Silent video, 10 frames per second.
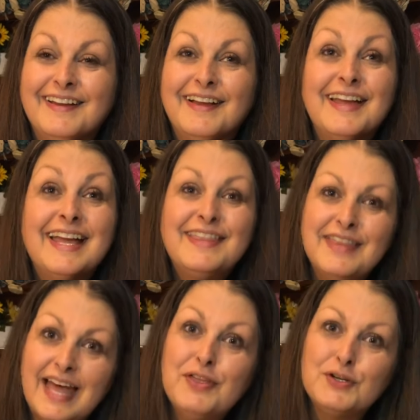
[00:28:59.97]
Isn't
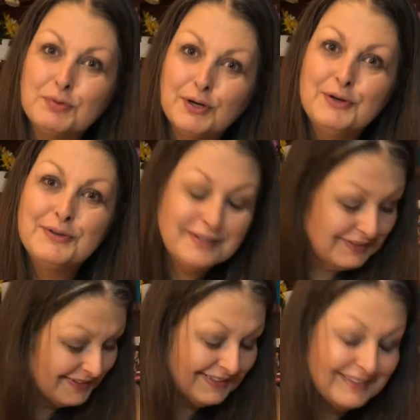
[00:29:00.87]
that the truth?
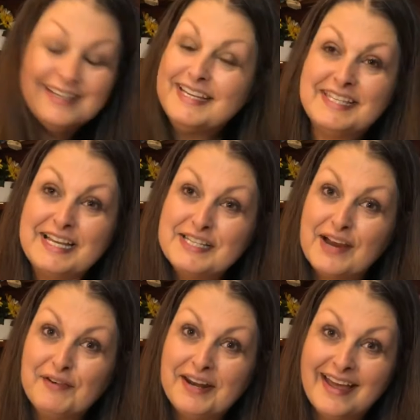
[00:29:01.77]
He sings
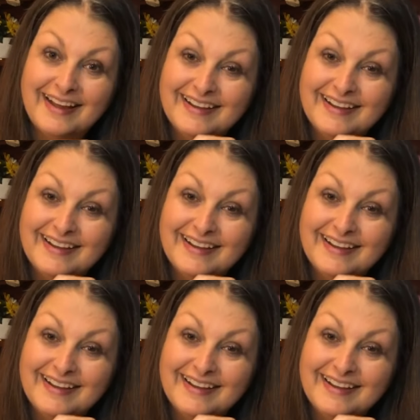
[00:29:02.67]
every day.